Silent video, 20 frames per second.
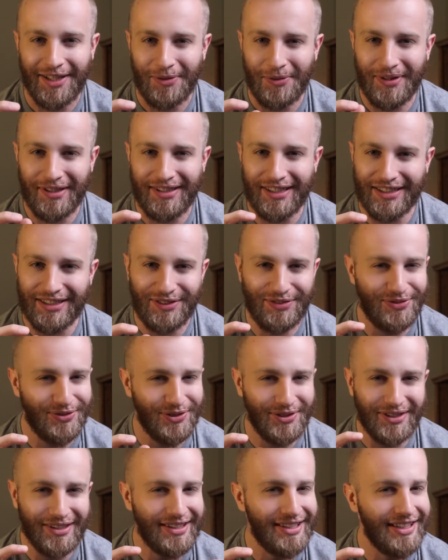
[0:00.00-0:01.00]
with this
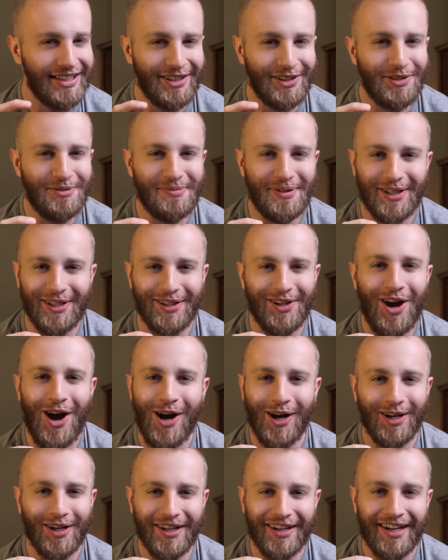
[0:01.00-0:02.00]
for a little bit
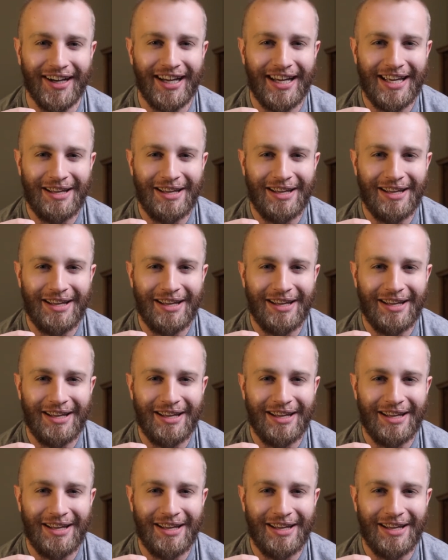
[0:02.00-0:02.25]
longer,